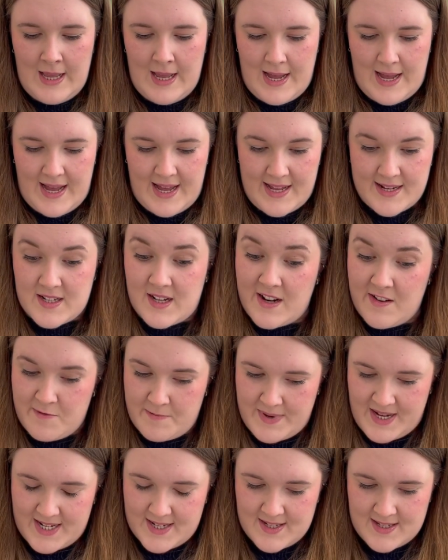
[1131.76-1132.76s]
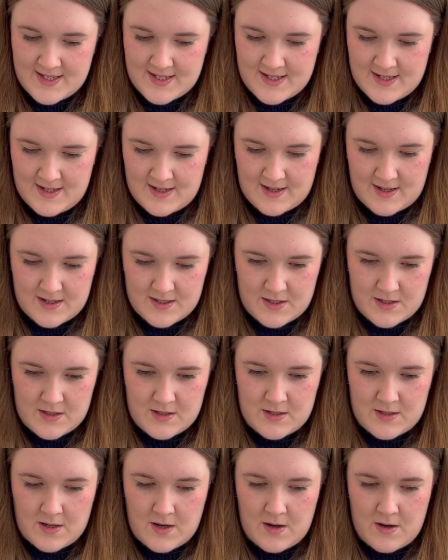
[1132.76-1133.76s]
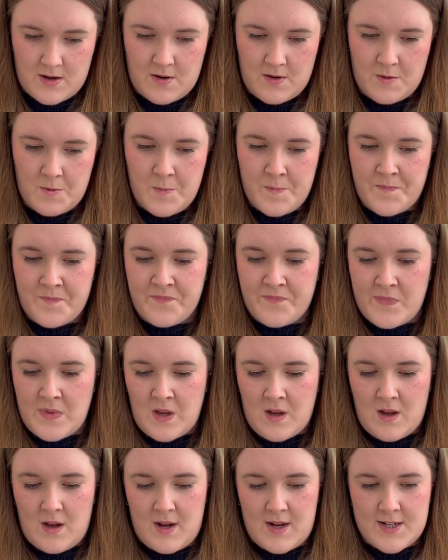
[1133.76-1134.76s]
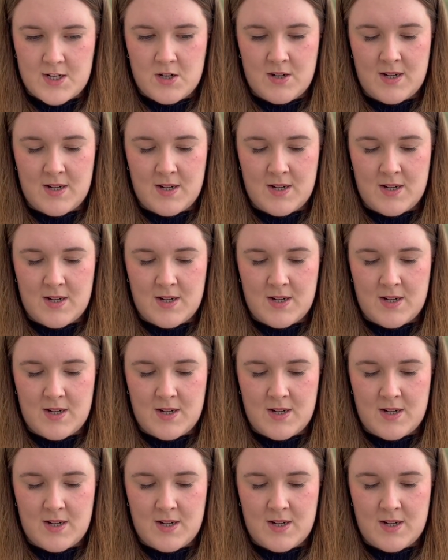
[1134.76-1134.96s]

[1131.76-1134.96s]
and I have made a start. So I